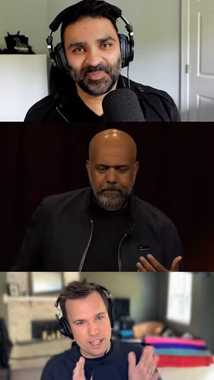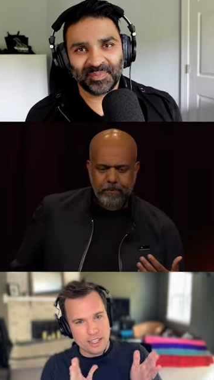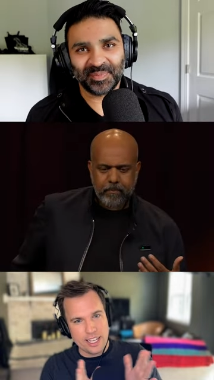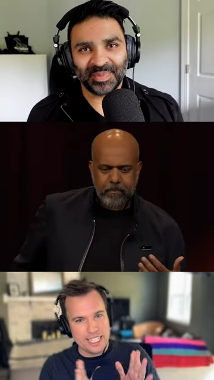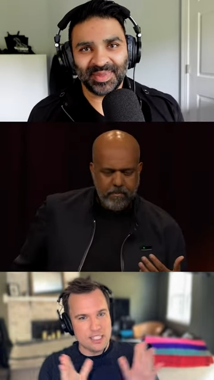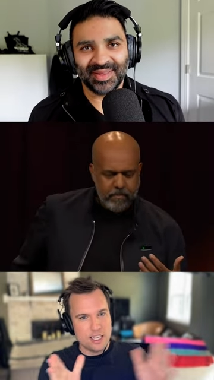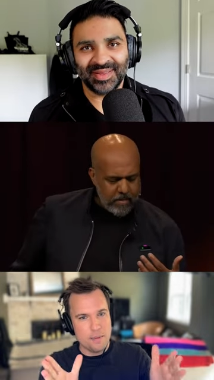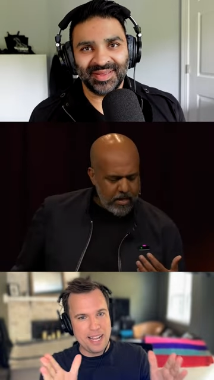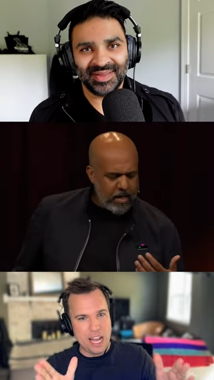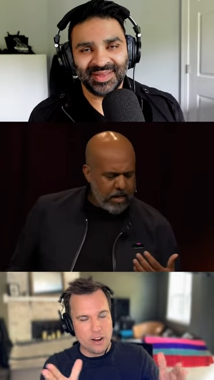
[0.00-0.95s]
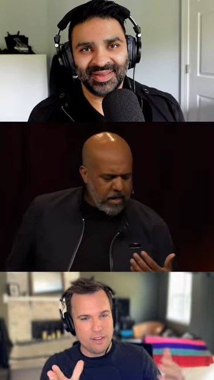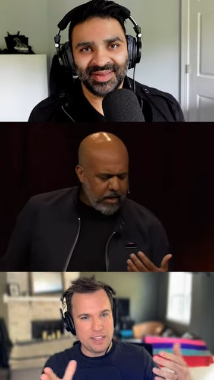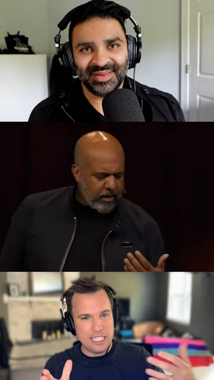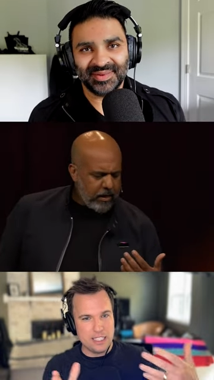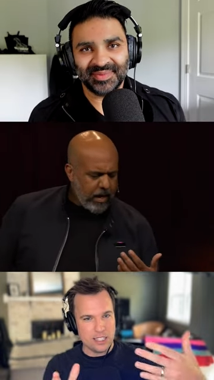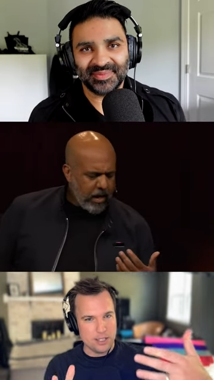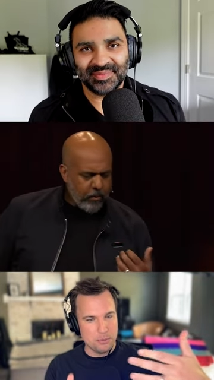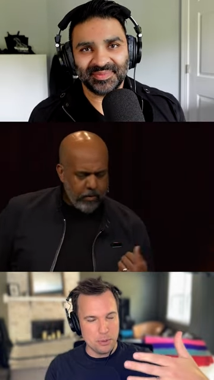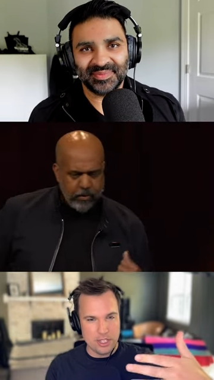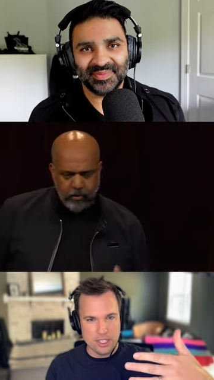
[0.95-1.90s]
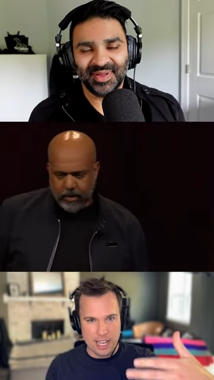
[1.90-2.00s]
Speaker 1: like it's coming out if he doesn't
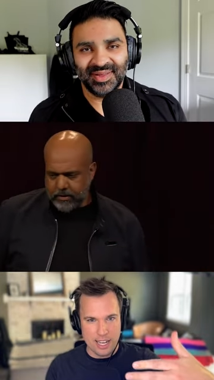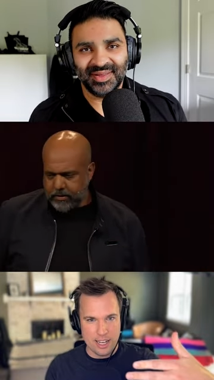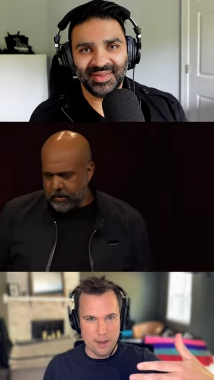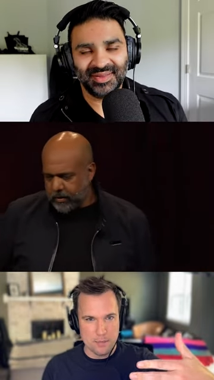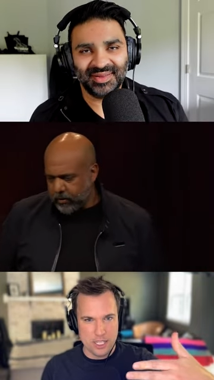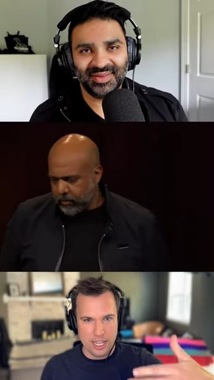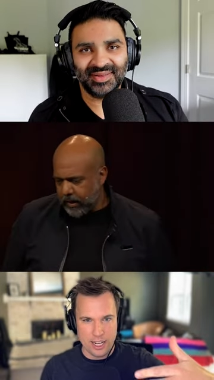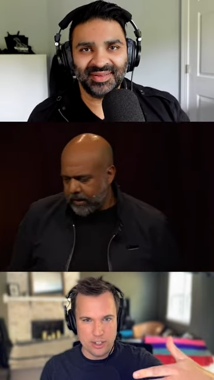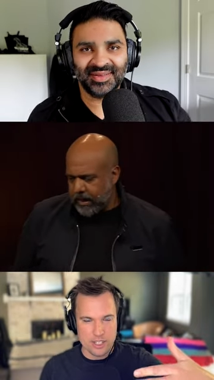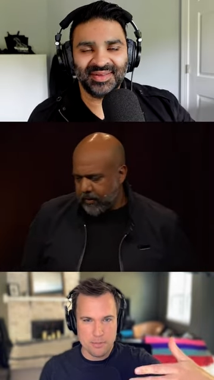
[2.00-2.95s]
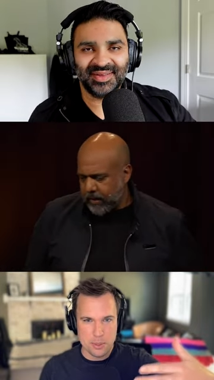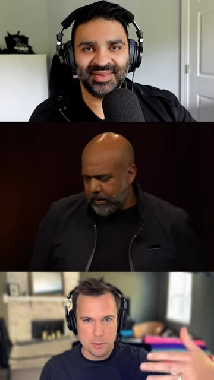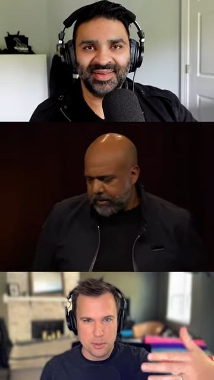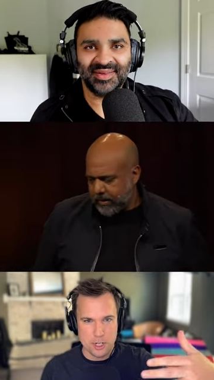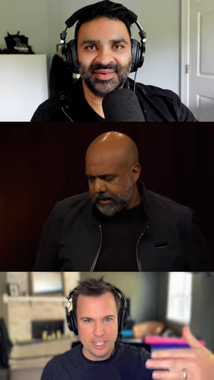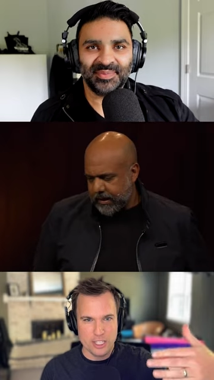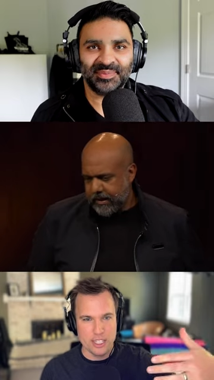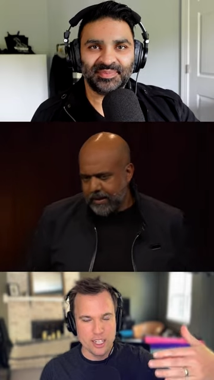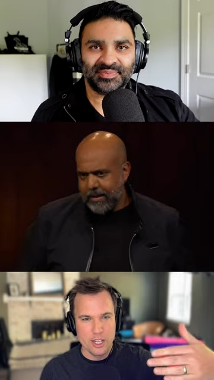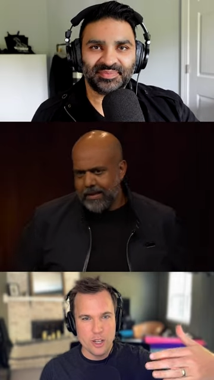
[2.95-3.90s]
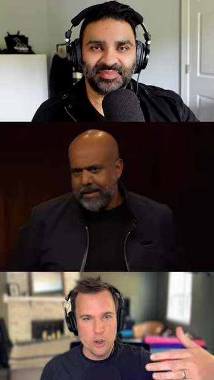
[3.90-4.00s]
put his hand up to intercept the projector?
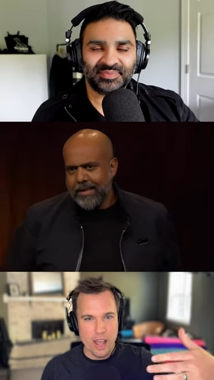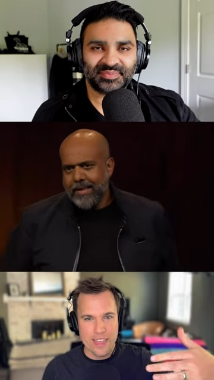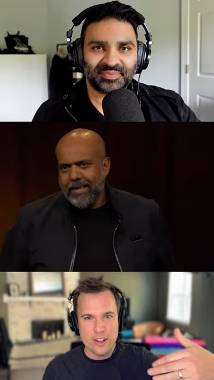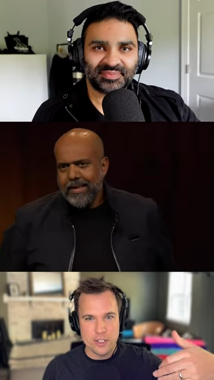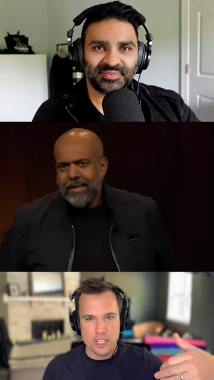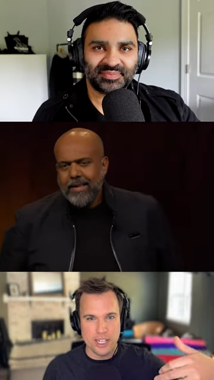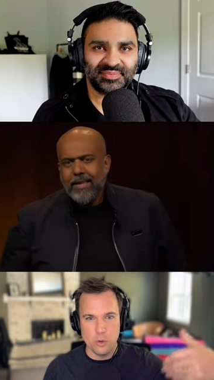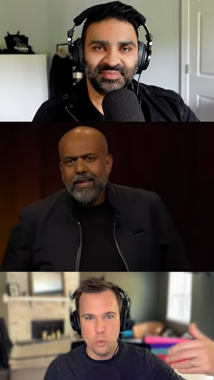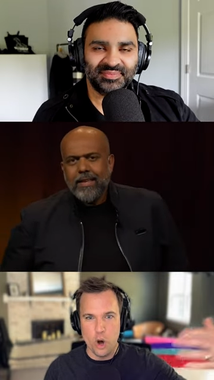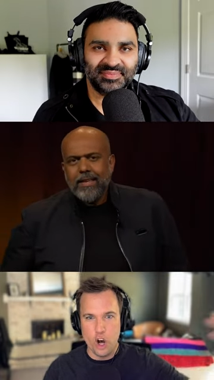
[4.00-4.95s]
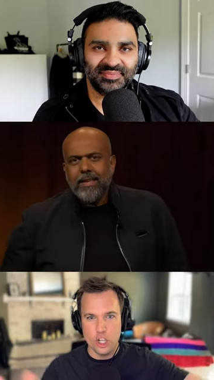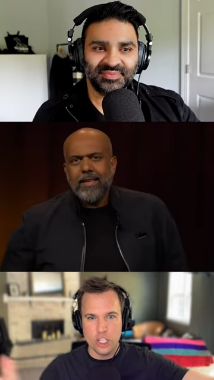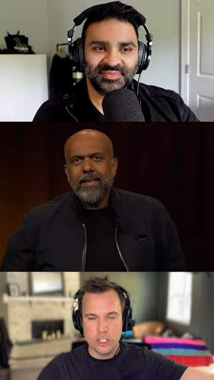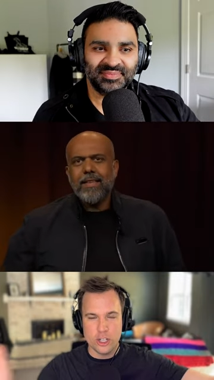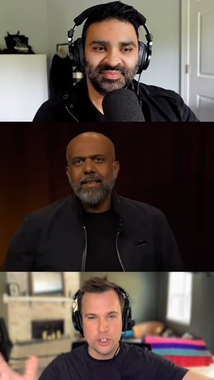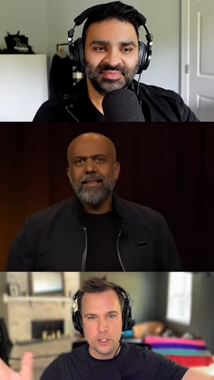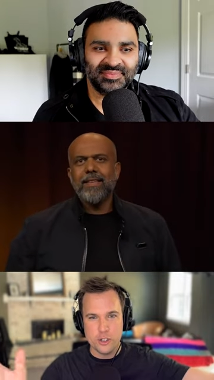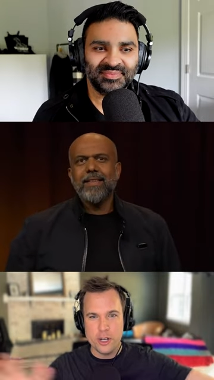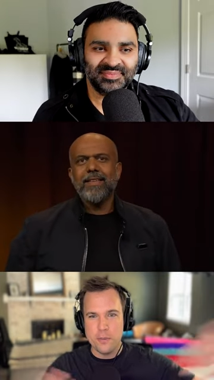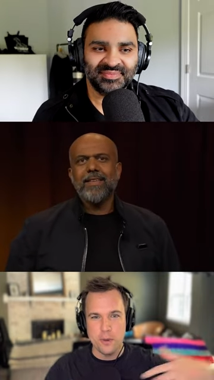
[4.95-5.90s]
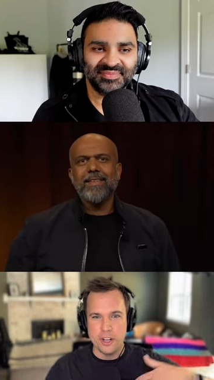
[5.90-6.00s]
and there's like a wall across the
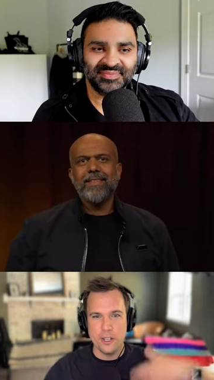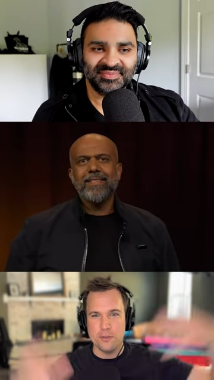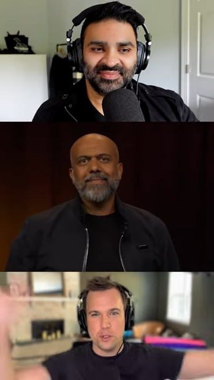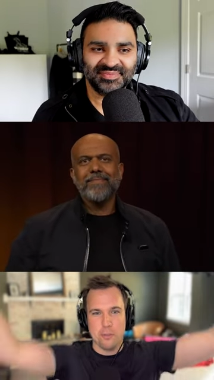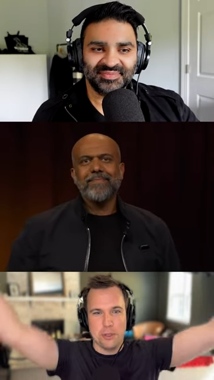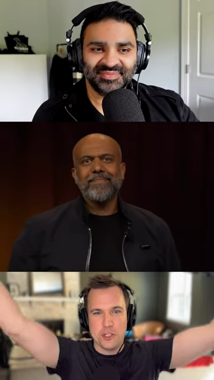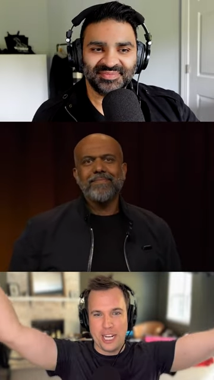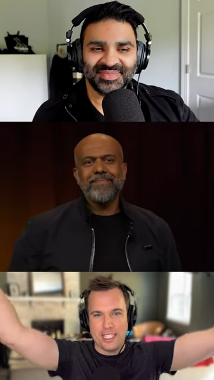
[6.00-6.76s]
street, would it have just projected